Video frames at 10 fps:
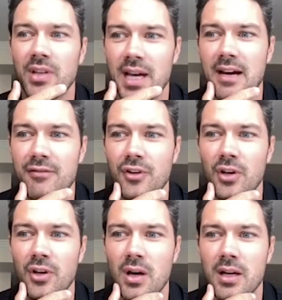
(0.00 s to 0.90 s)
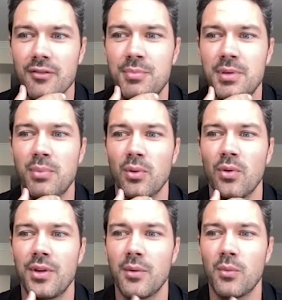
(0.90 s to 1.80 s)
to have a lot of
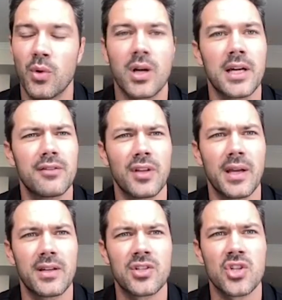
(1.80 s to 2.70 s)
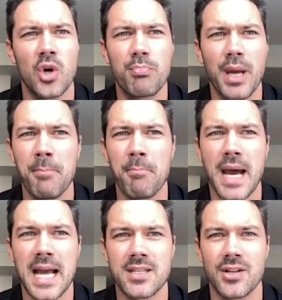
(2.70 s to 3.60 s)
people that were kind of like soap
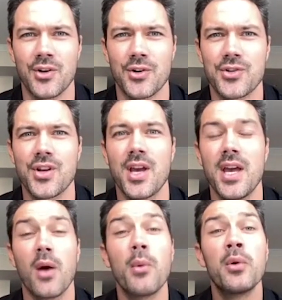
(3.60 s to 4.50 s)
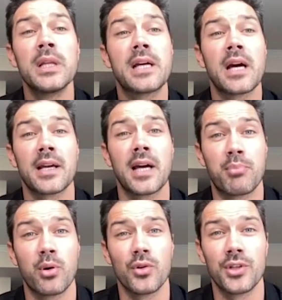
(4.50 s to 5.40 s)
ambassadors. And we really kind of
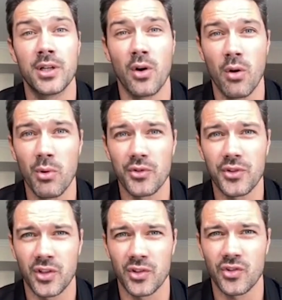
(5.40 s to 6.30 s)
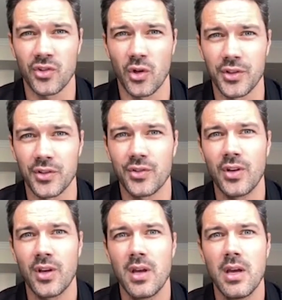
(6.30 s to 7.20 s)
got pulled in almost as consultants
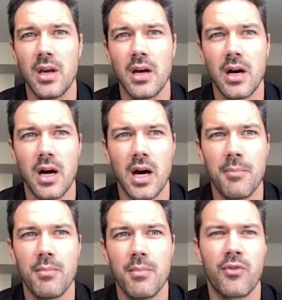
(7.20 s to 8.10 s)
um,